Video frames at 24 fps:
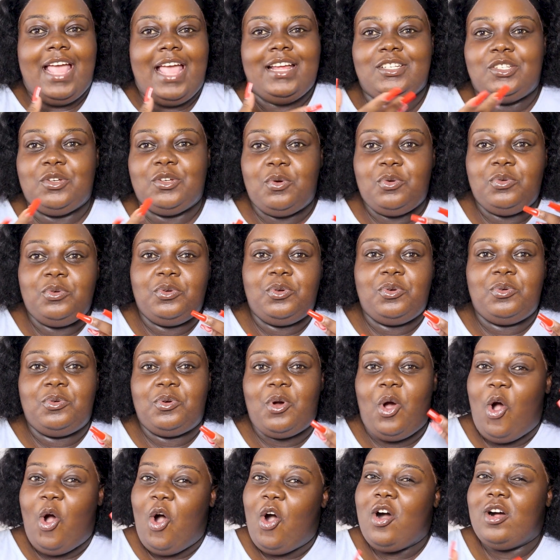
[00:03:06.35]
don't
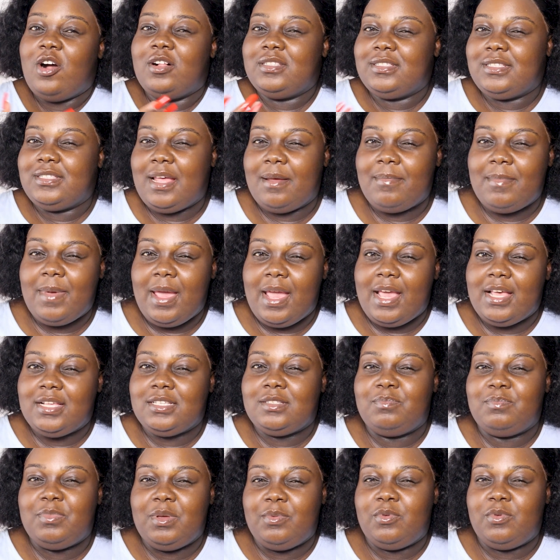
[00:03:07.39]
call them
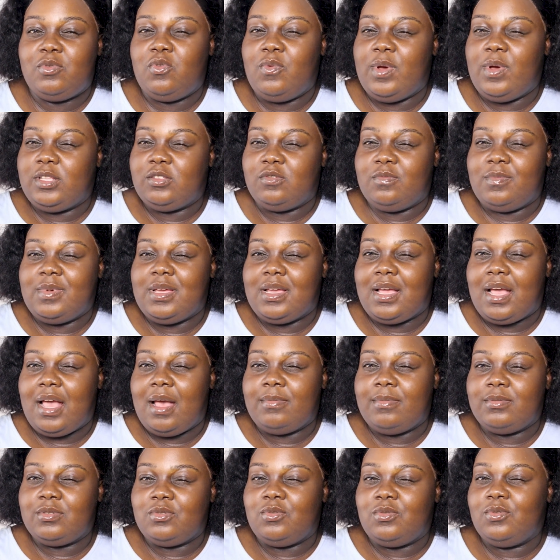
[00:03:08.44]
as people who went to
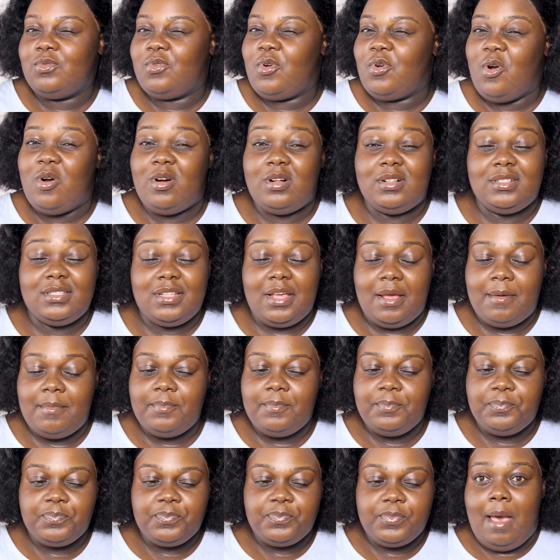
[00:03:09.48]
makeup school call them,
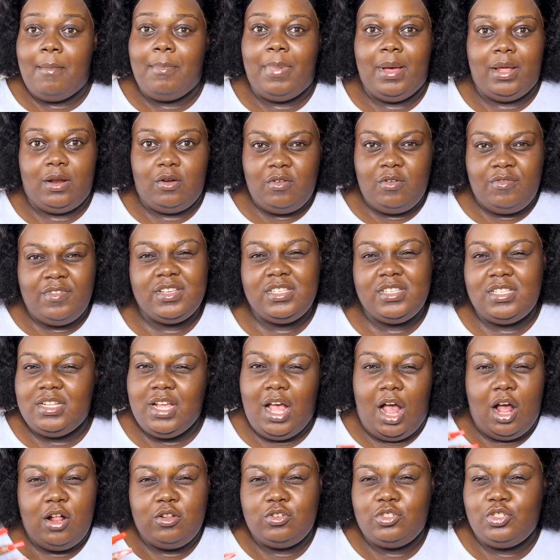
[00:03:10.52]
but obviously
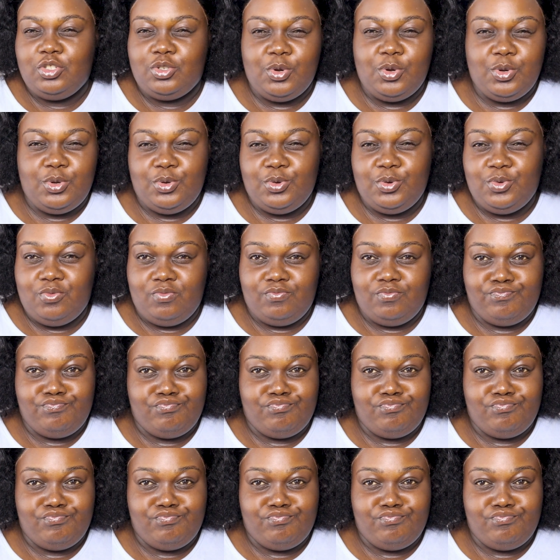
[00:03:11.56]
I'll show you.